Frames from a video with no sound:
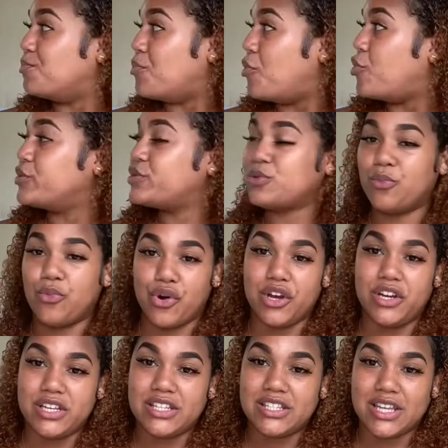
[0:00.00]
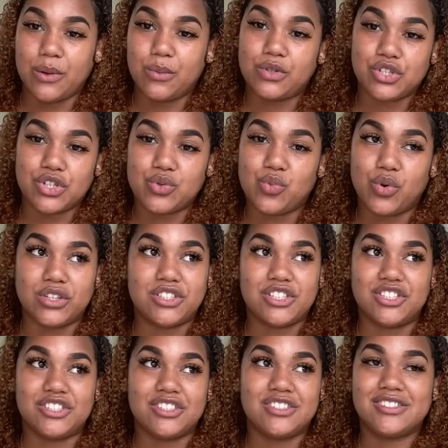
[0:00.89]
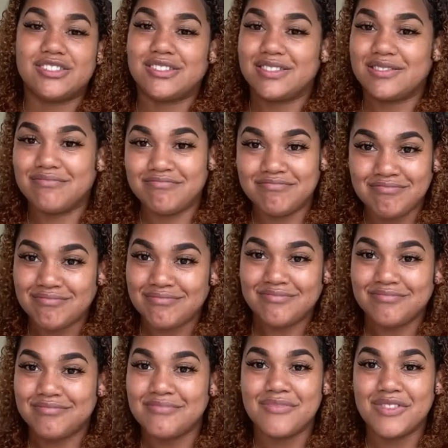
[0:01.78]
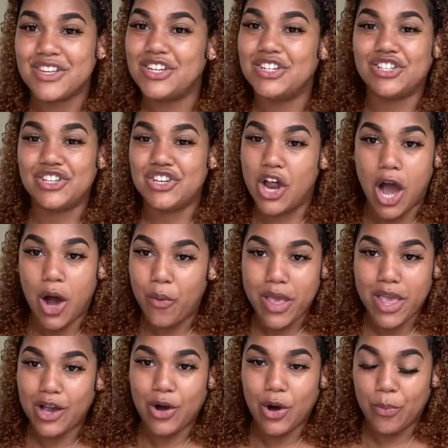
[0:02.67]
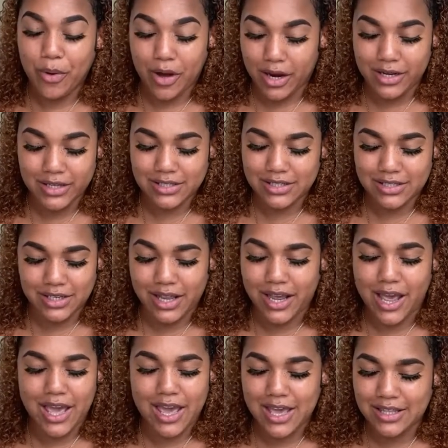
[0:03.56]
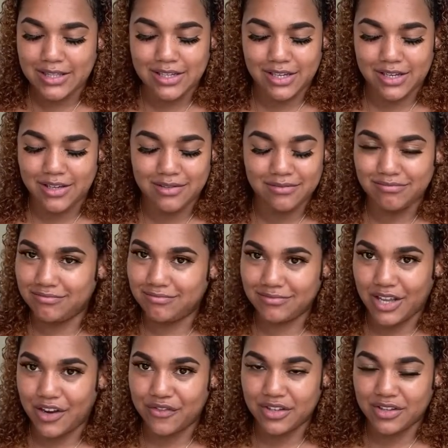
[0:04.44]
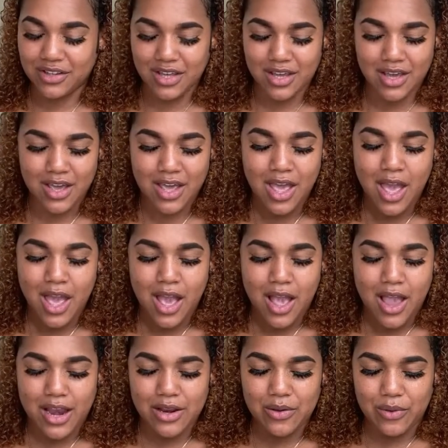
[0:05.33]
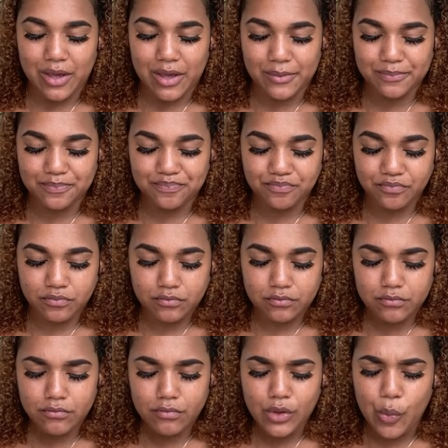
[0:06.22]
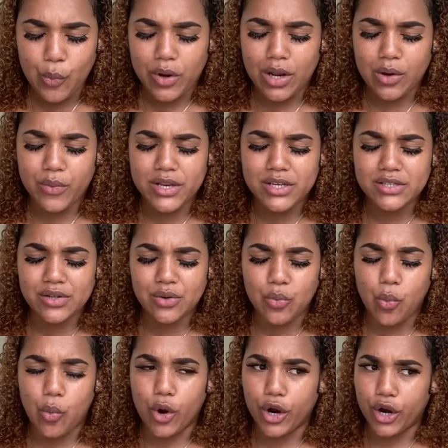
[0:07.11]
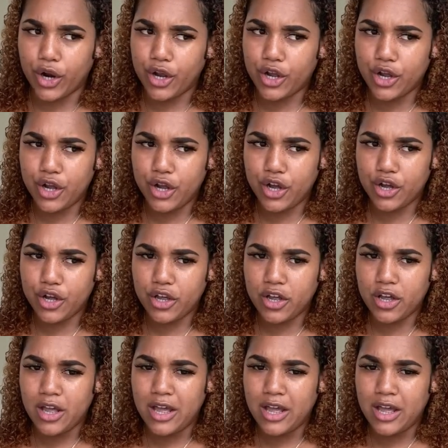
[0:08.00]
Most mornings I would just want to just not wake up. Honestly, I hated everything. Anyway, when I went to work,